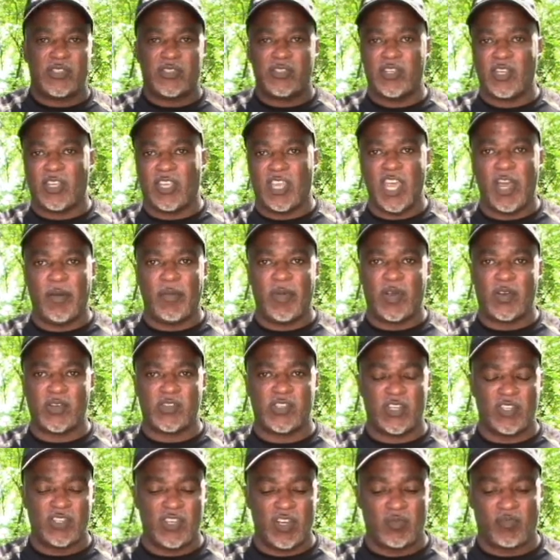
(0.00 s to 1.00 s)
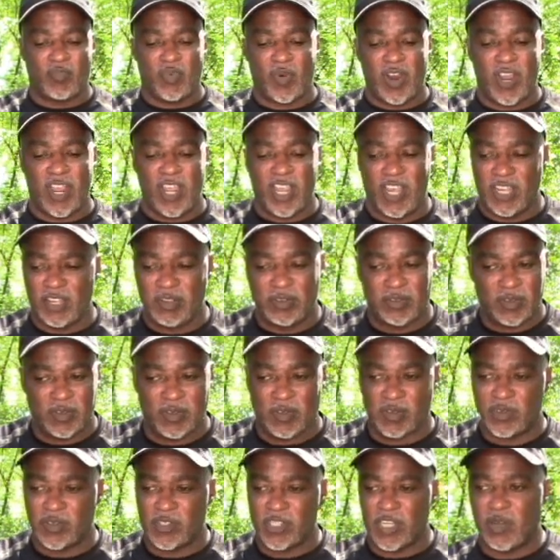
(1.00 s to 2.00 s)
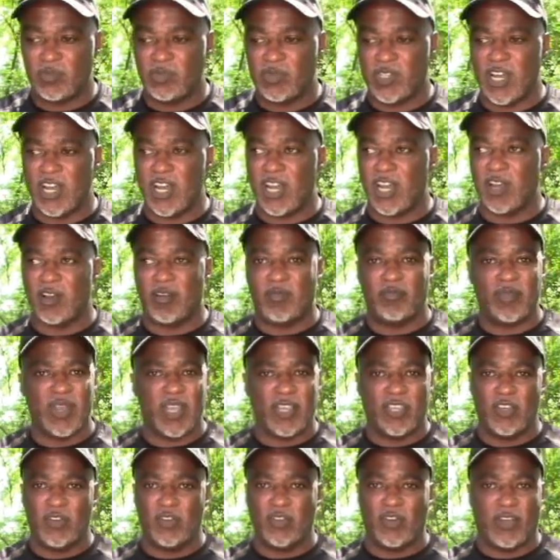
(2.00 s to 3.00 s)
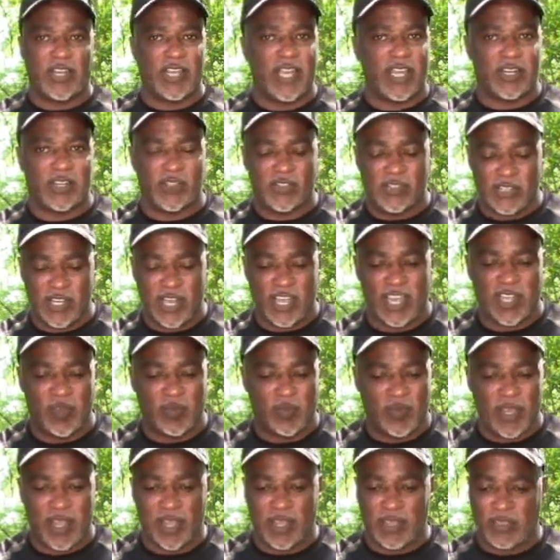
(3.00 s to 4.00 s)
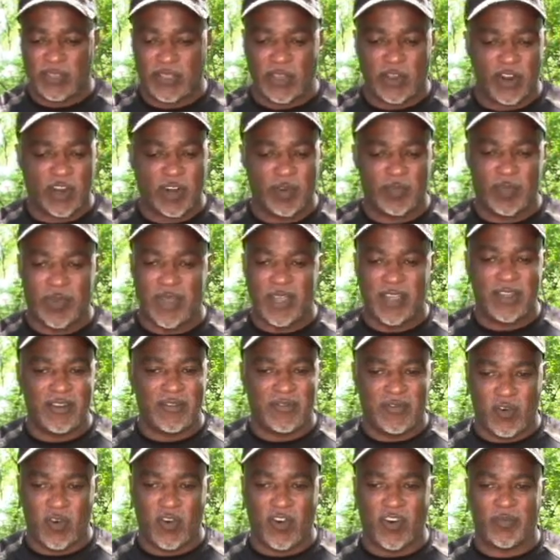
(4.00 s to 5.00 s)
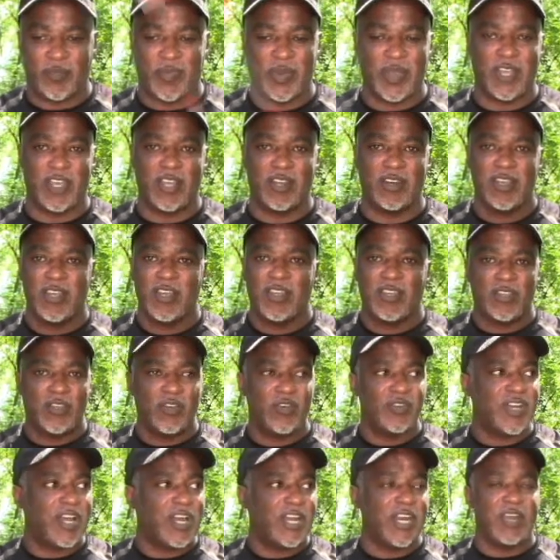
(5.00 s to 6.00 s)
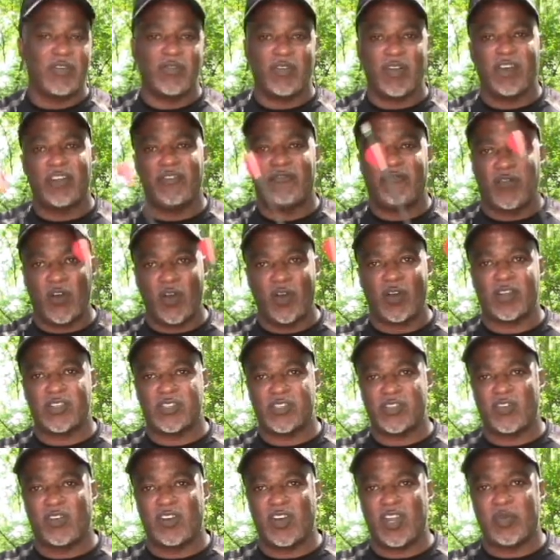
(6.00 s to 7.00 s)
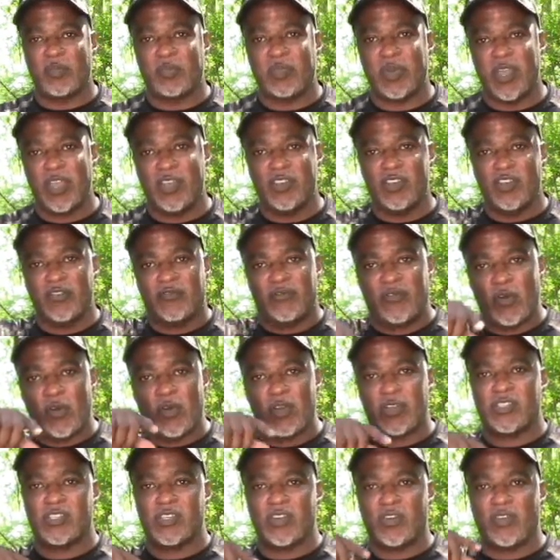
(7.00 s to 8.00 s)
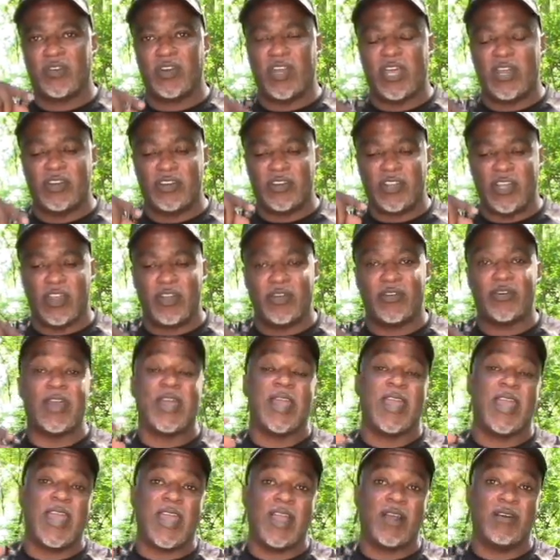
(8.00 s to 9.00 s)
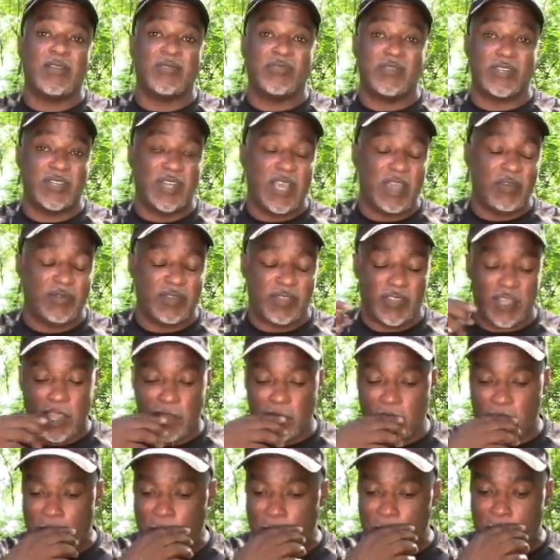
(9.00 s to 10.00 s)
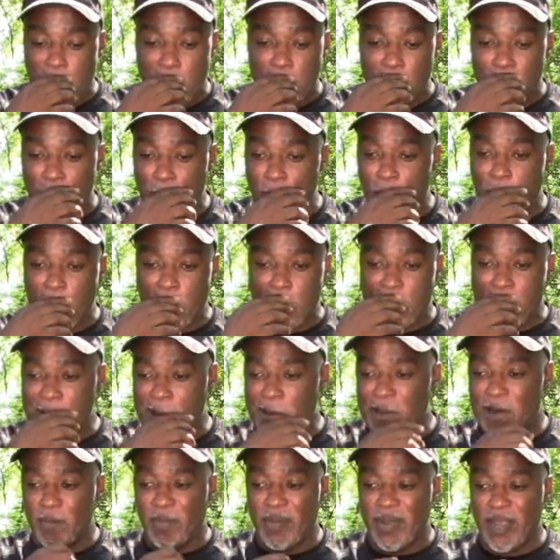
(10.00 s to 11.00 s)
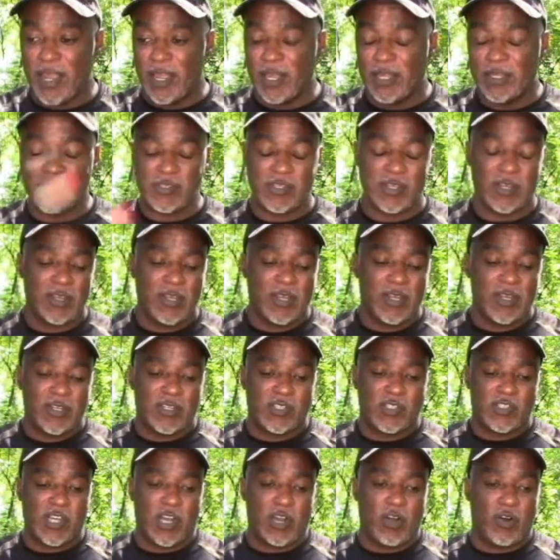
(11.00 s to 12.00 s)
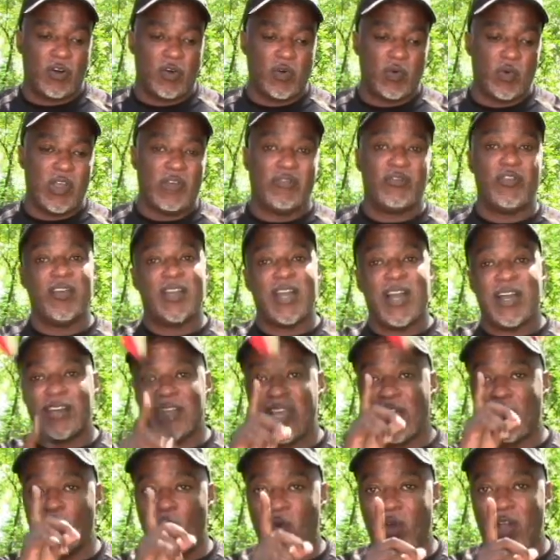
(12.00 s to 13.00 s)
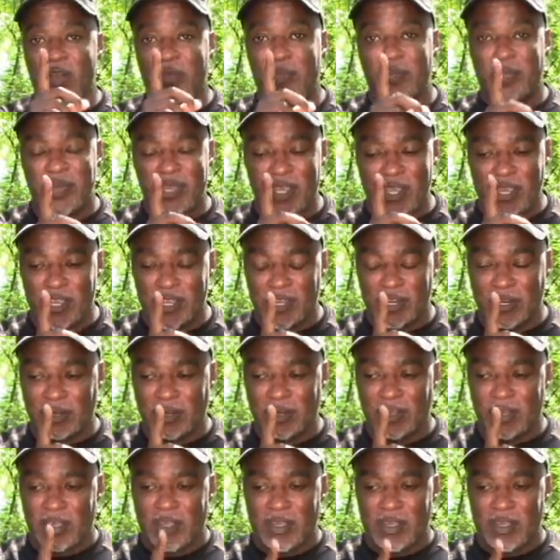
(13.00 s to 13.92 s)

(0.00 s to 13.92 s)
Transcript: the chemicals in your brain sometimes make you look at the second pin, third pin, fourth pin. You're not even really focusing on that pin. You're focusing on that deer, the antlers, and everything more than the pins. So if you got that one pin